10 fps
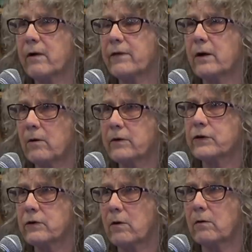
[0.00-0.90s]
of the
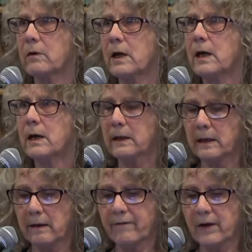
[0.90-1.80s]
oldest old
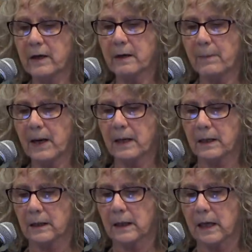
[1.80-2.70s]
live
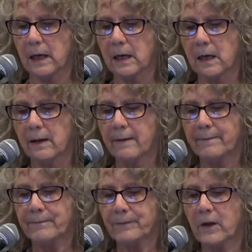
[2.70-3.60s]
independently,
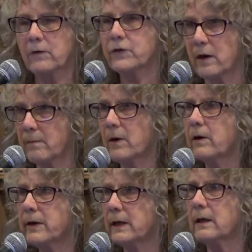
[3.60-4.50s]
though some
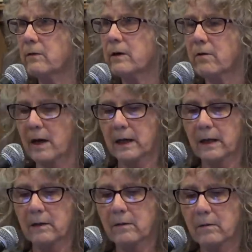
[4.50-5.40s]
are dealing with
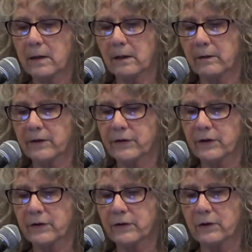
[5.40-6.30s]
chronic
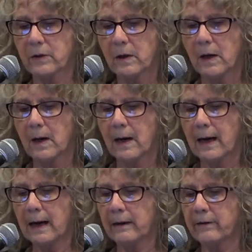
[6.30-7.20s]
illnesses.
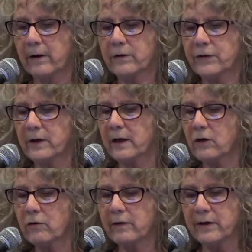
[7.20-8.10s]
And there is an
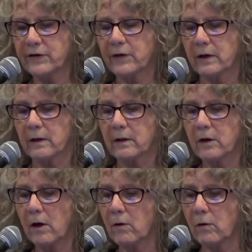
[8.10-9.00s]
increasing
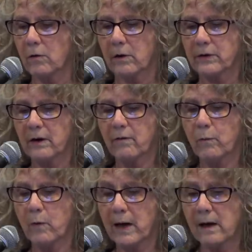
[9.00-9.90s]
cohort
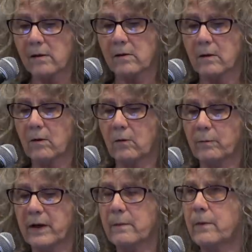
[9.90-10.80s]
of well
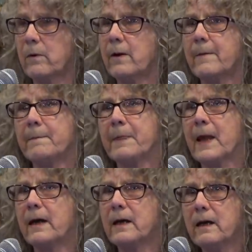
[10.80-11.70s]
old people
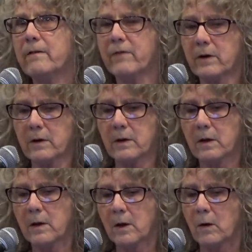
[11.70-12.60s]
and
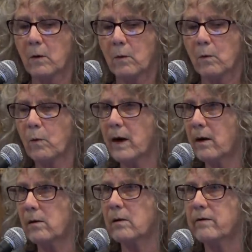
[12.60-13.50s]
even
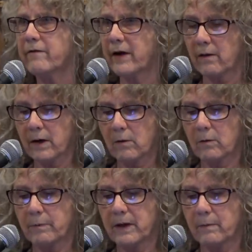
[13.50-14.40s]
well, very
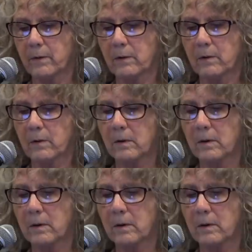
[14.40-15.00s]
old people,